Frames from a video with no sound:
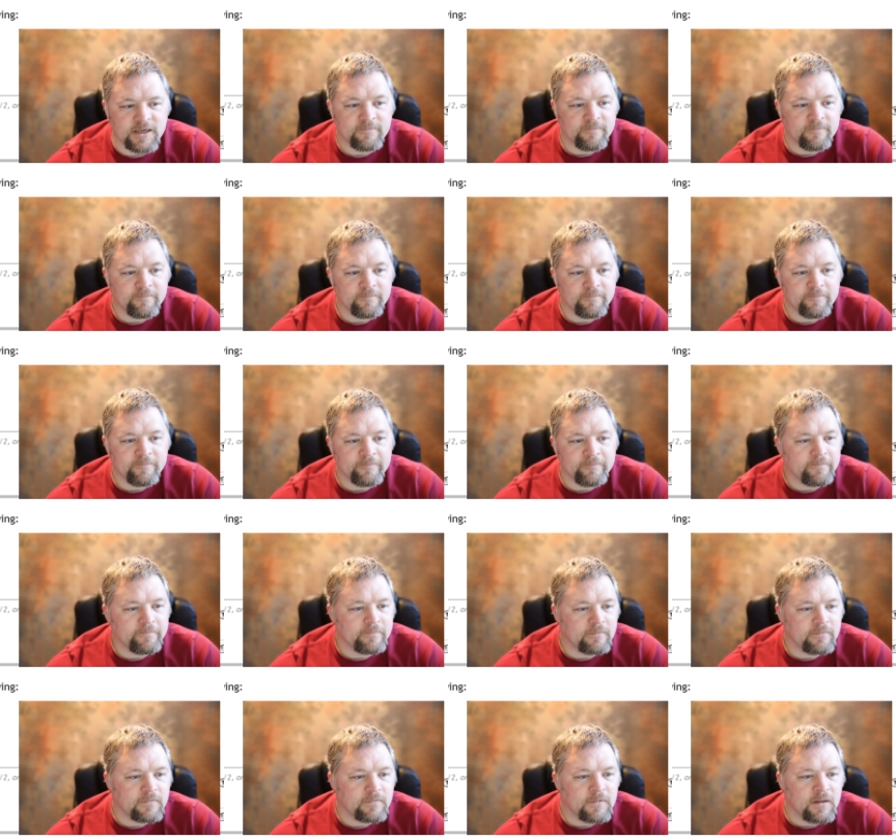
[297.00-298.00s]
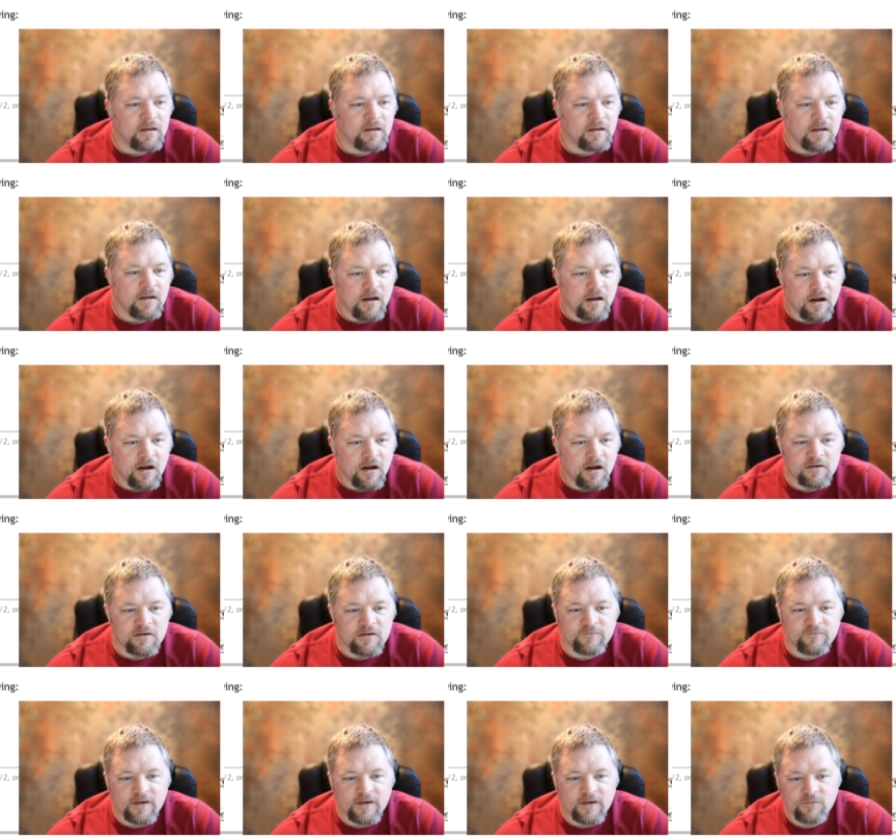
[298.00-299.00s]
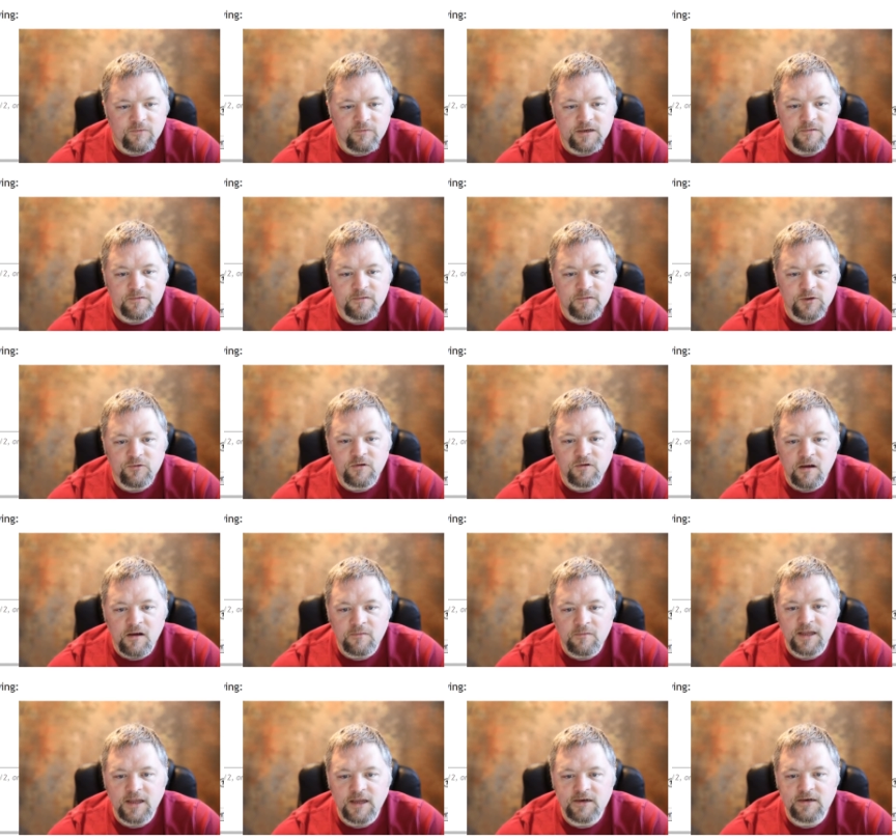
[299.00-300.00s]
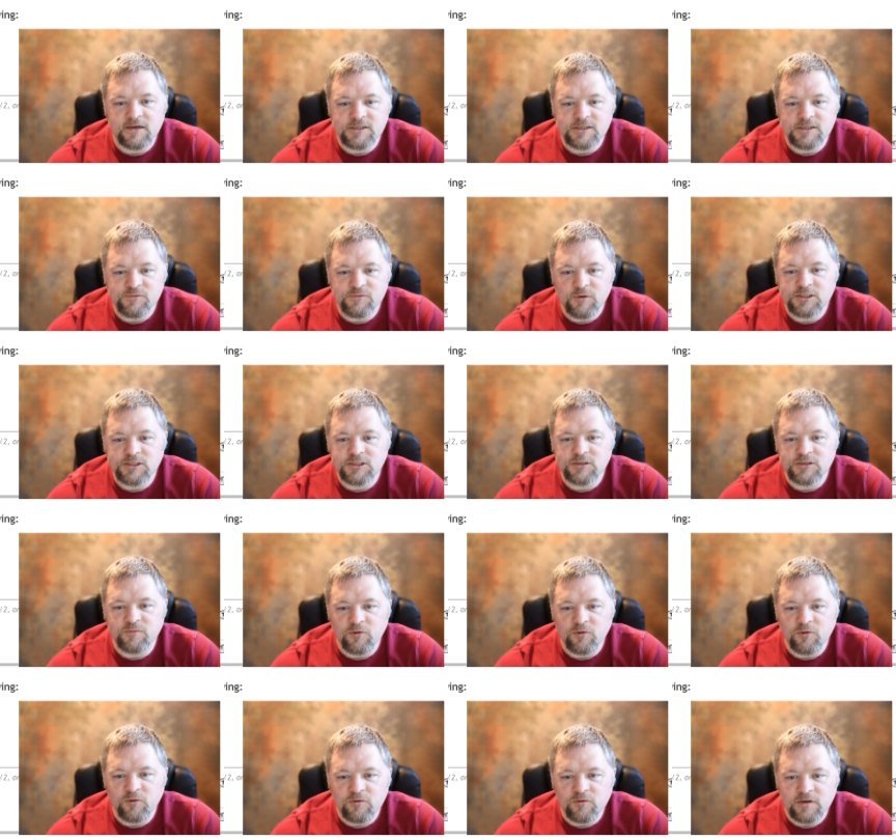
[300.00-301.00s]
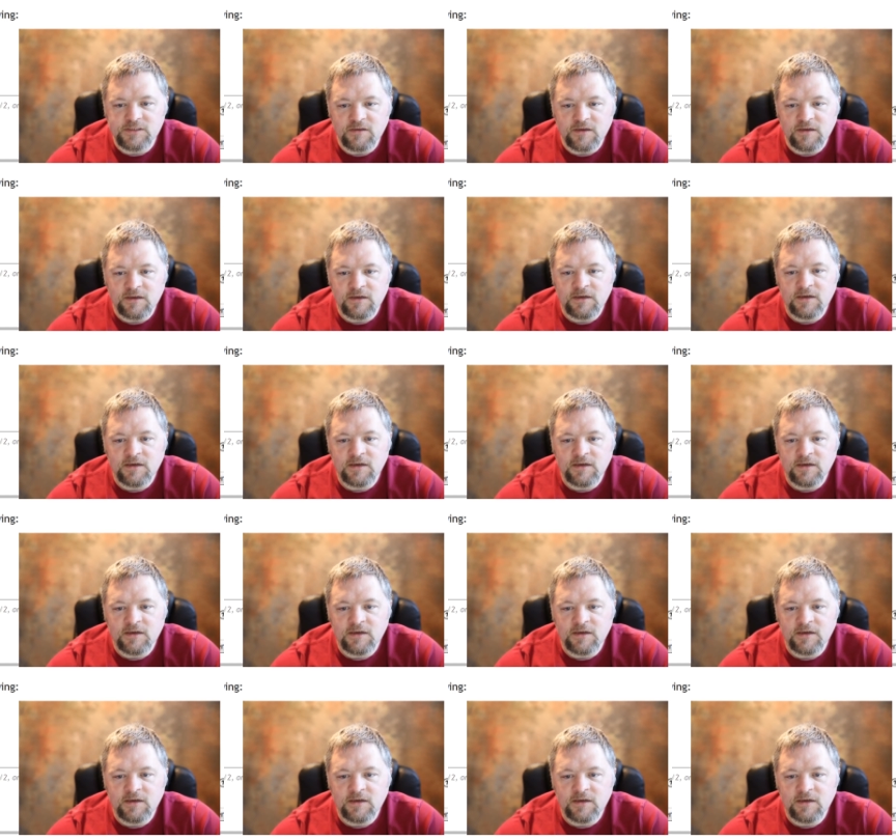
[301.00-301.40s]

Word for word: Can I keep those? Oh, that made them go away.